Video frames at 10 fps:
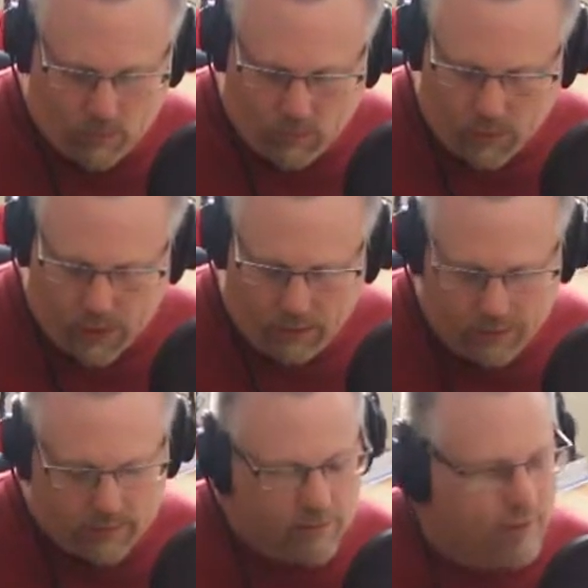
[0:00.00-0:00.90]
Well,
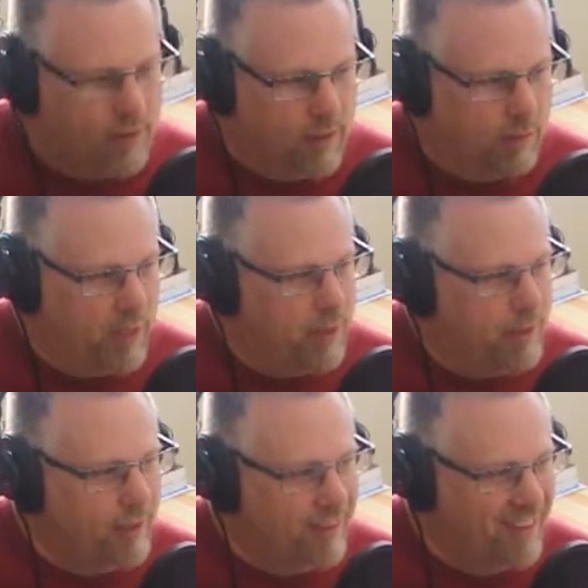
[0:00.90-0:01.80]

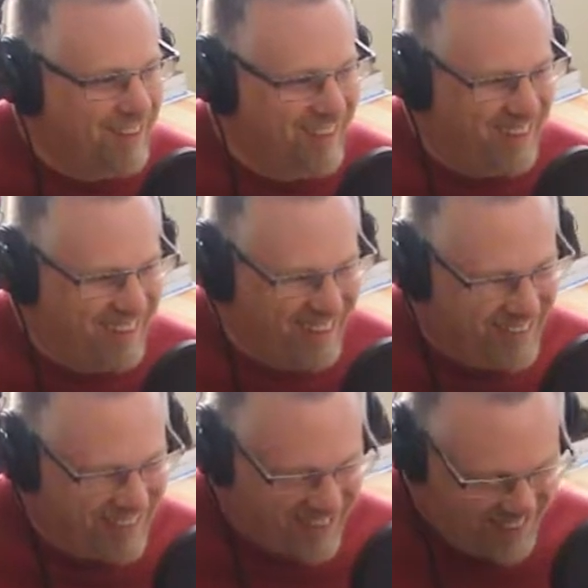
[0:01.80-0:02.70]
maybe.
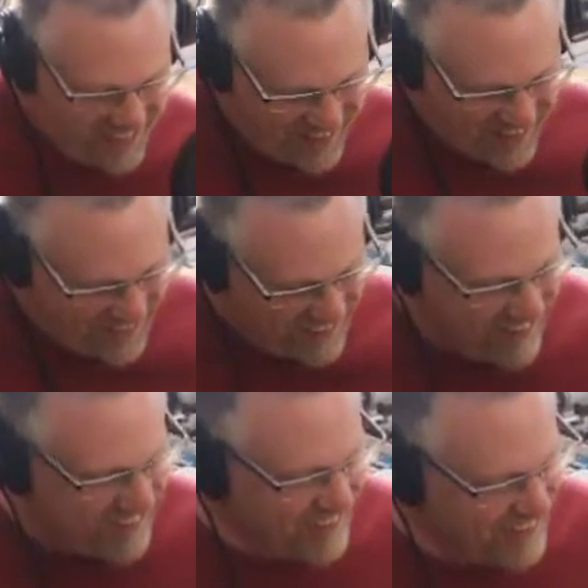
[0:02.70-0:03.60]
let's get
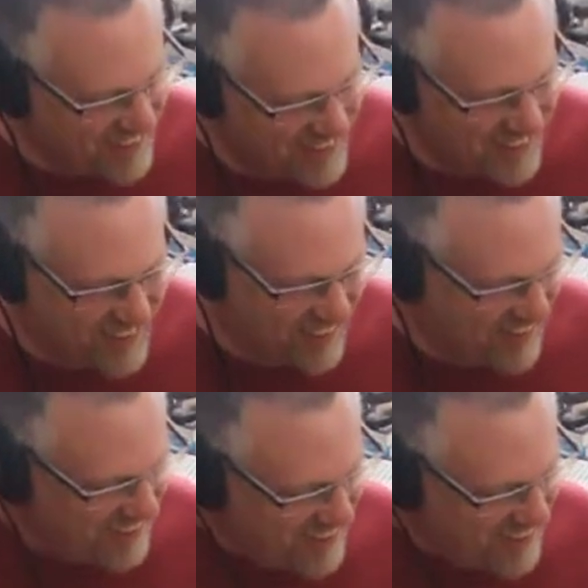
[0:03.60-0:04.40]
into it. Let's I